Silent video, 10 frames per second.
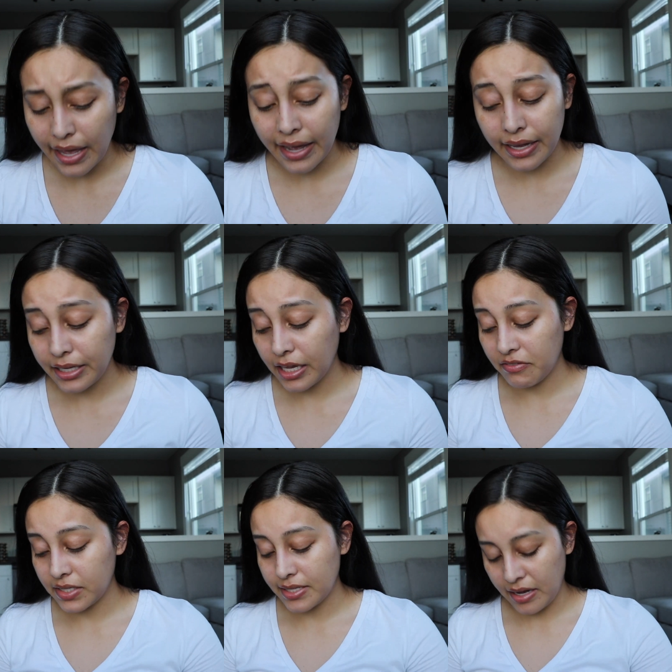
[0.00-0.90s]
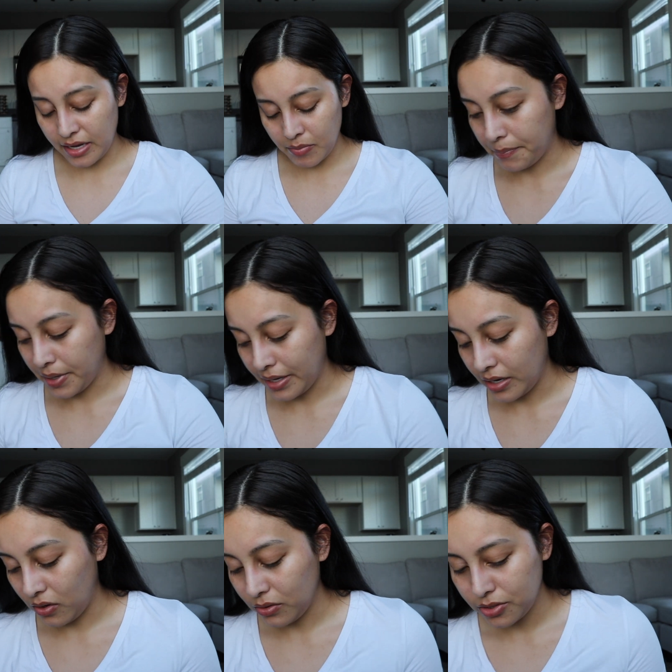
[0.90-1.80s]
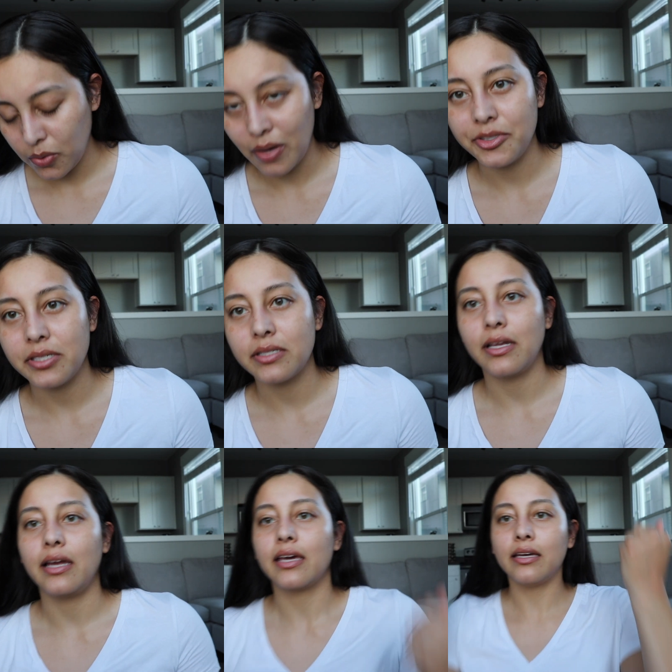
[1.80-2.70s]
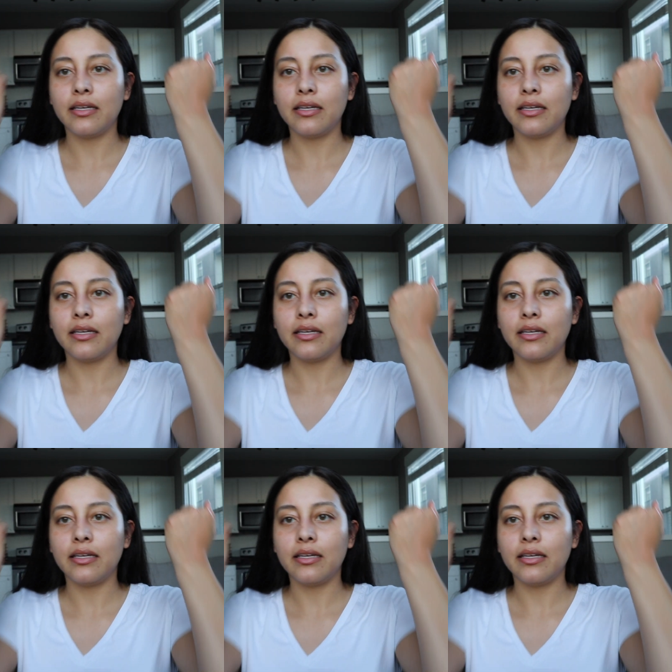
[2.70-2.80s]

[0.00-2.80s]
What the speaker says: at any given time. But also I'm just like